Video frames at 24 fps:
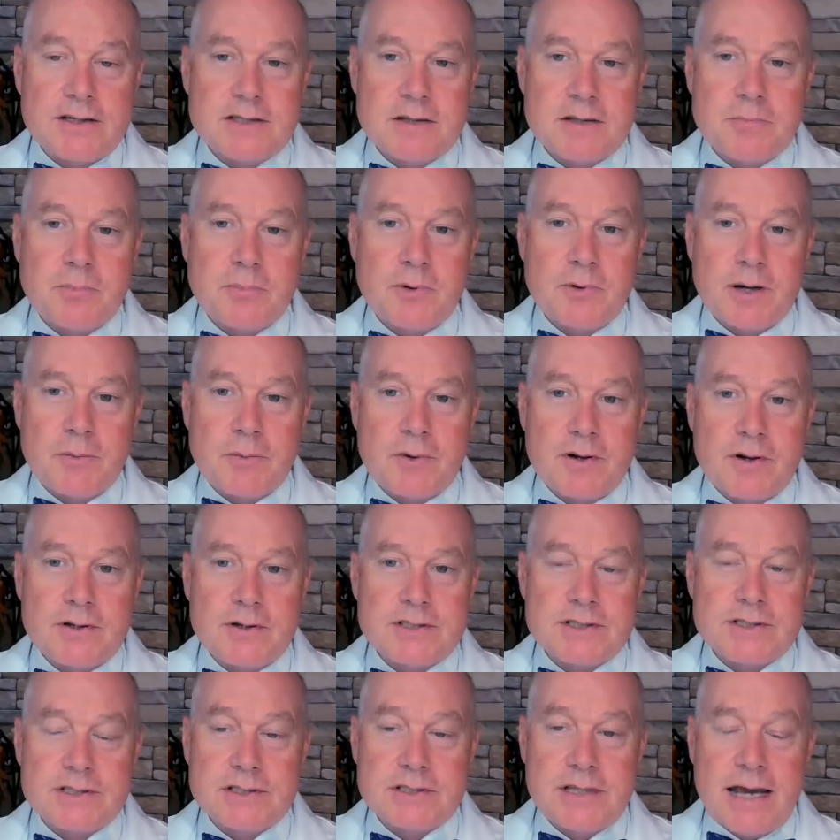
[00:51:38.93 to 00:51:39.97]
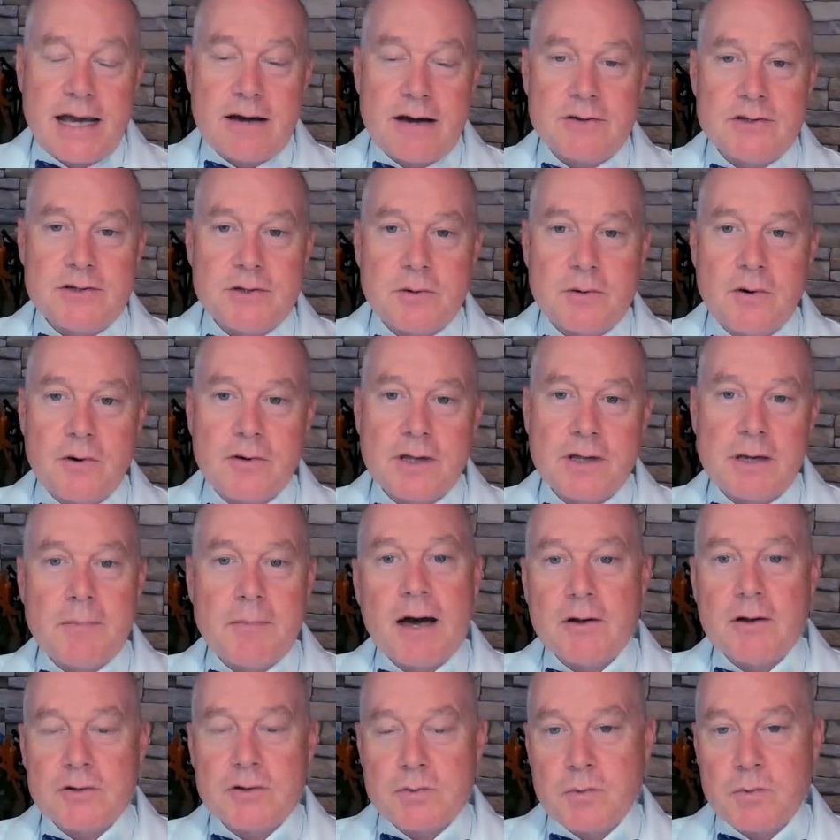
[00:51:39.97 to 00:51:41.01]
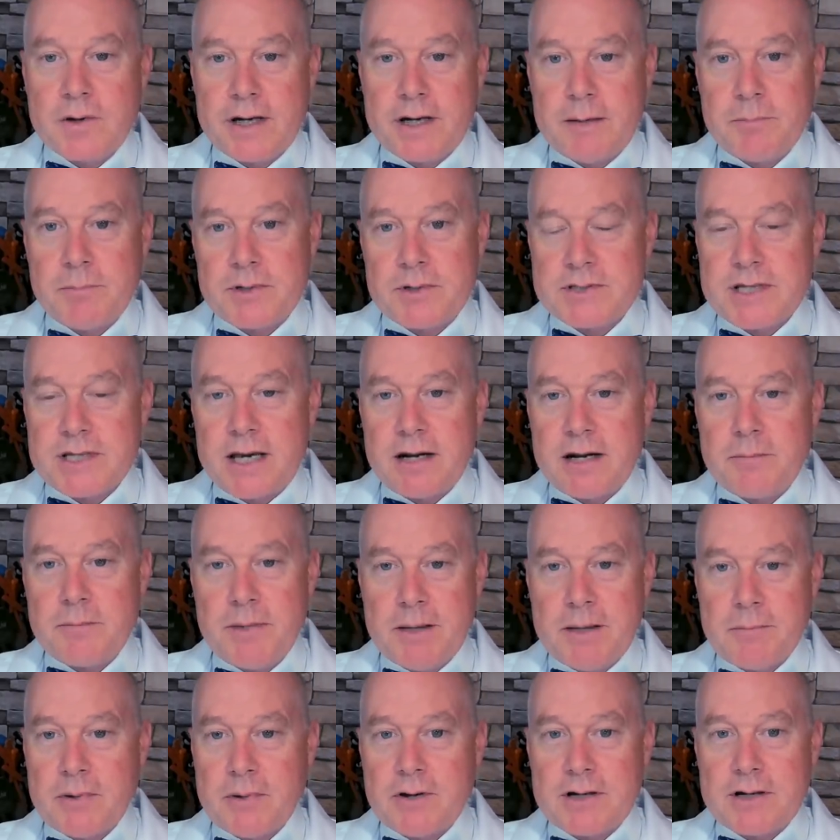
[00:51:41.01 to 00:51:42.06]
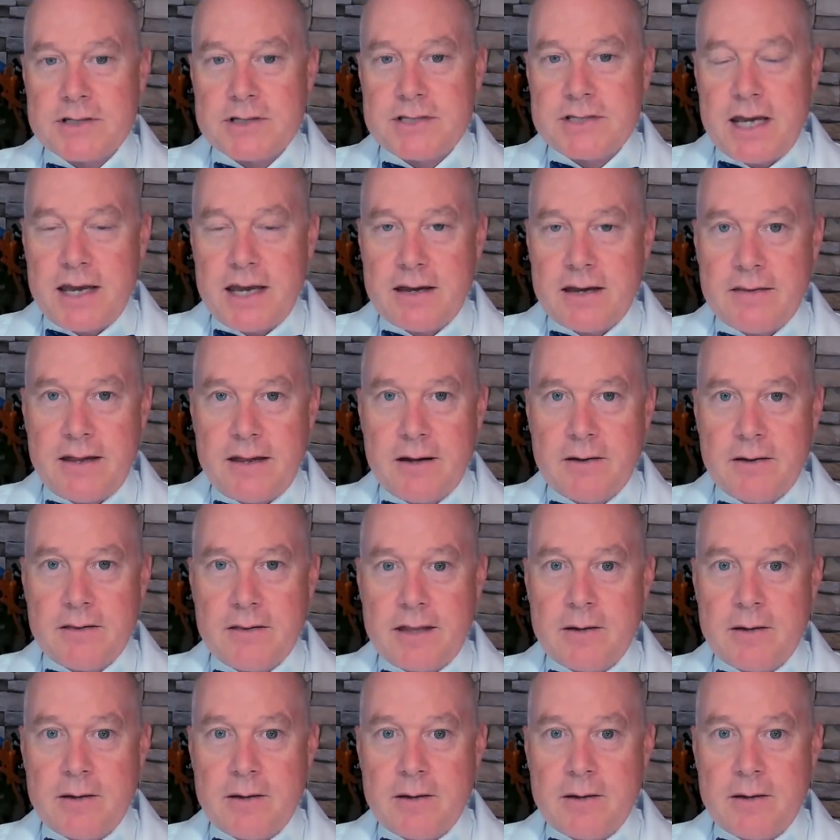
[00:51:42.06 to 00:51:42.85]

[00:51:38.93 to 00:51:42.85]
to the point where it's down to only about 20% of people are saying they,